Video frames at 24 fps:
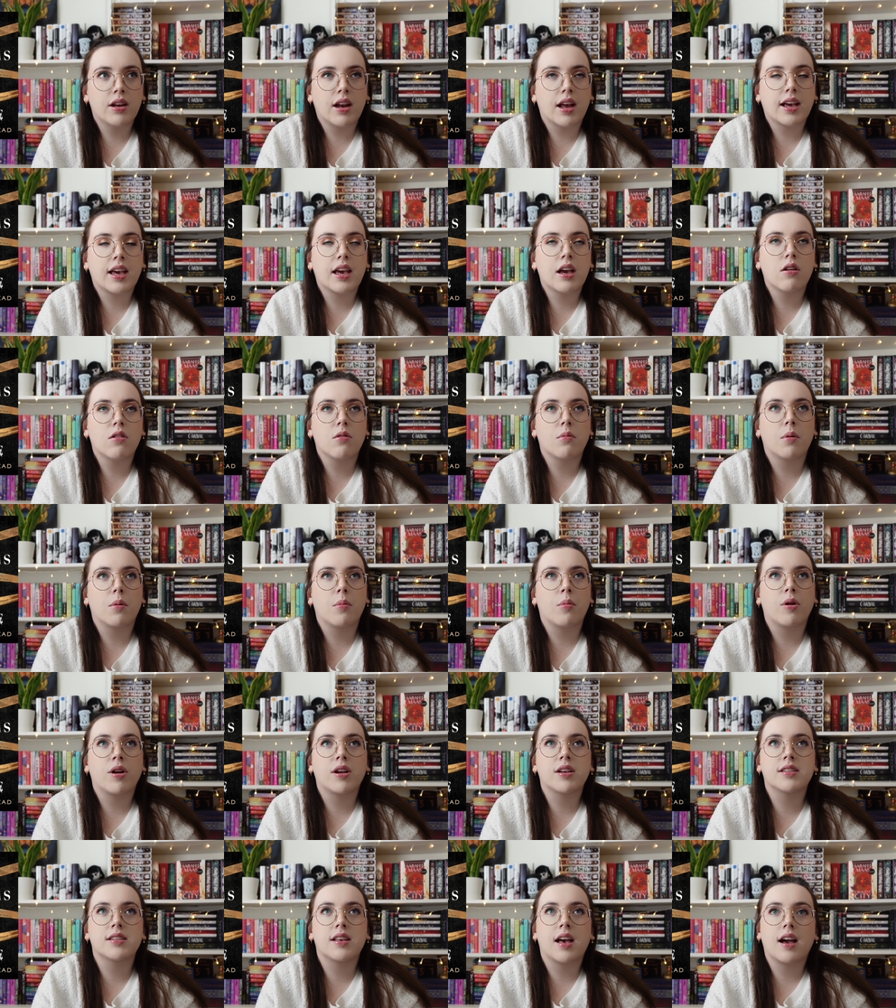I can't remember
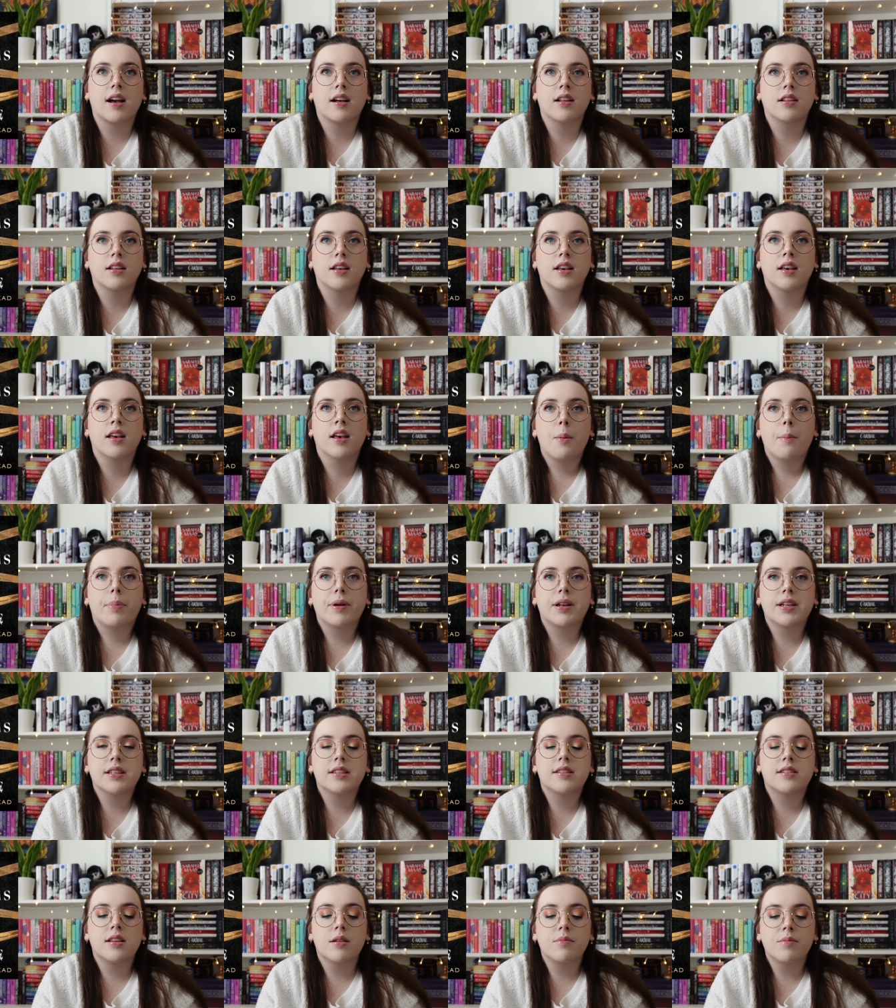exactly, but
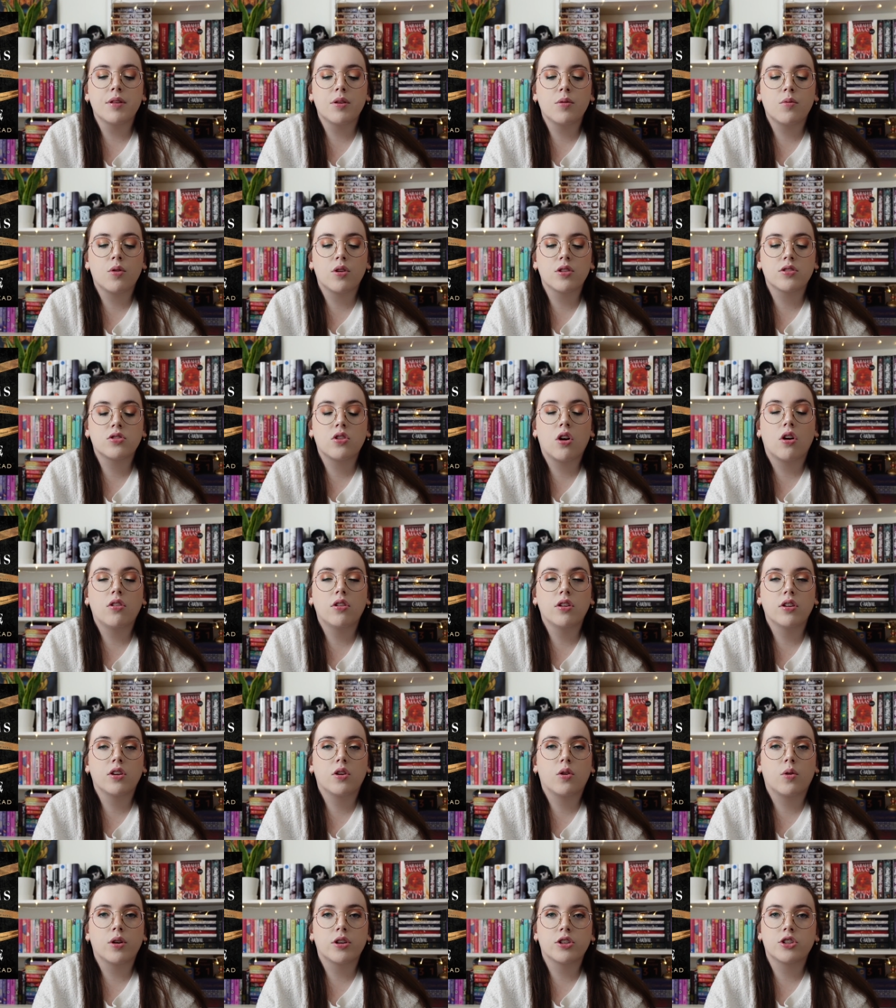it's something where it's called into
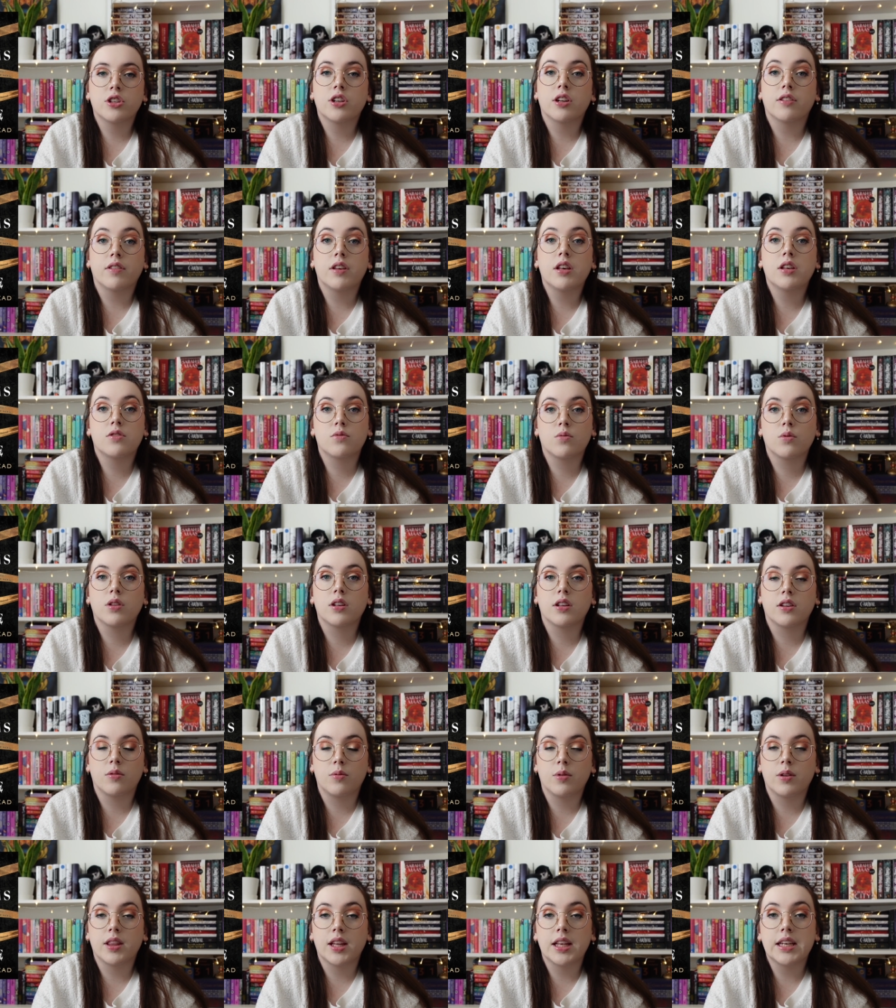question if he's really the
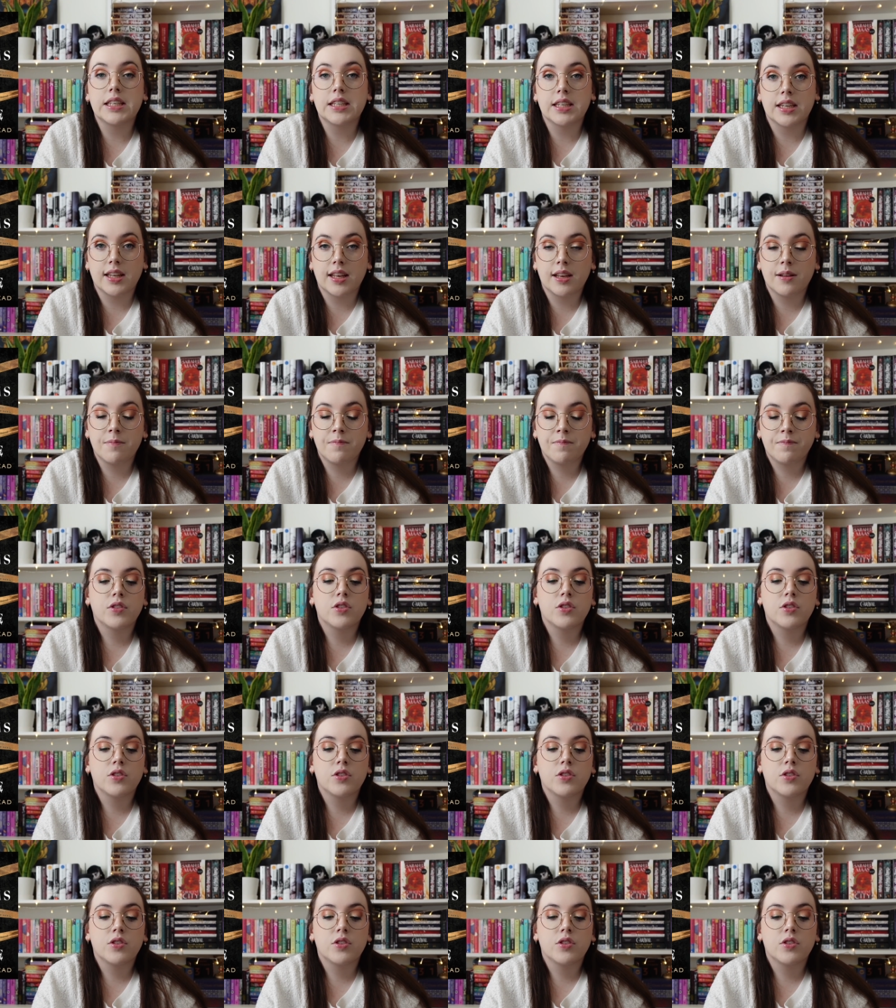one that did it.